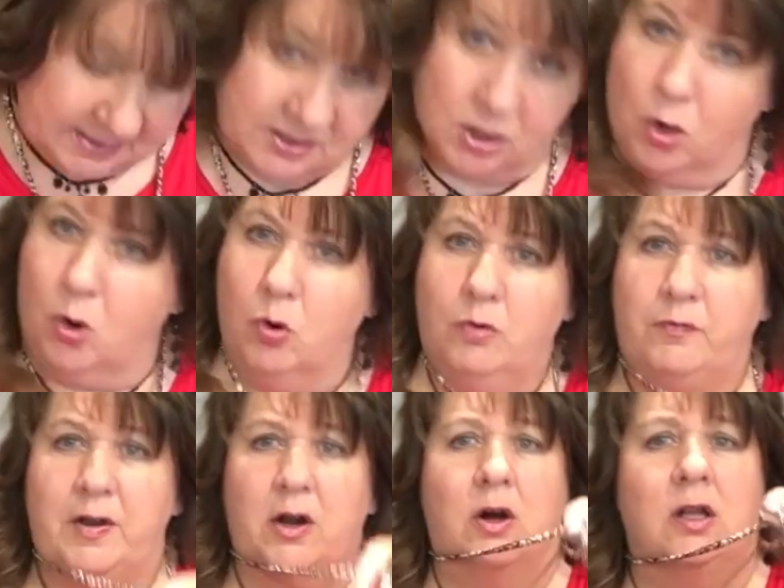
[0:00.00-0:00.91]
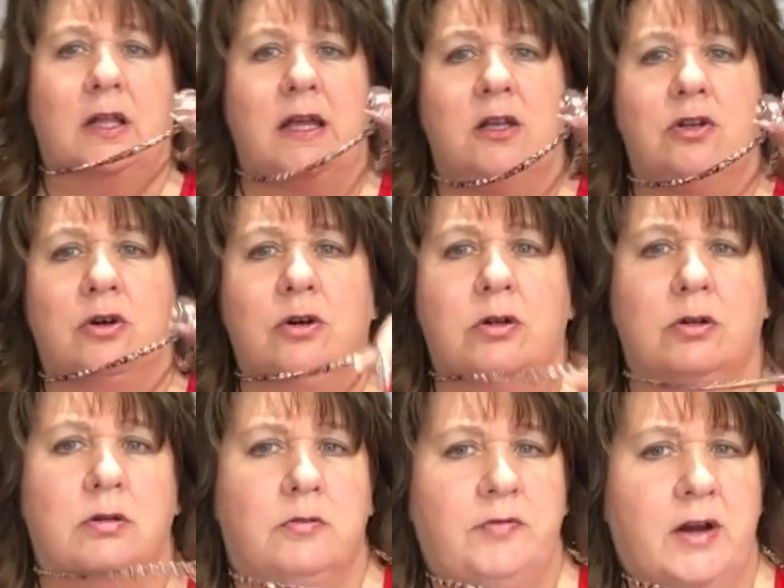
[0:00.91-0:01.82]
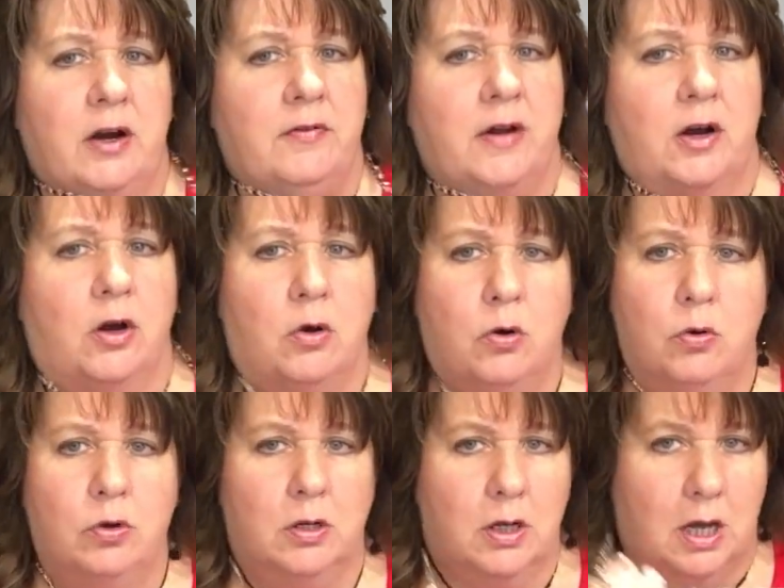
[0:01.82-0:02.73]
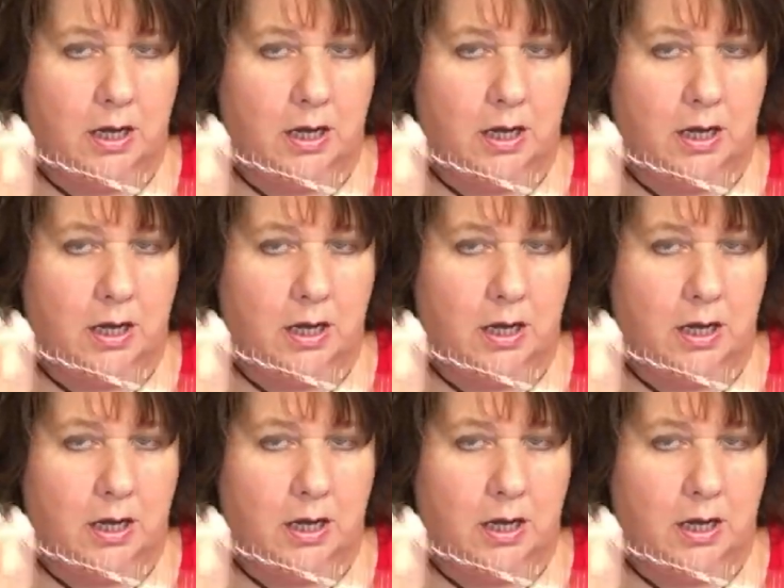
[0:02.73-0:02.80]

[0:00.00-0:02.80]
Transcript: is an old Vera lanyard, very, very old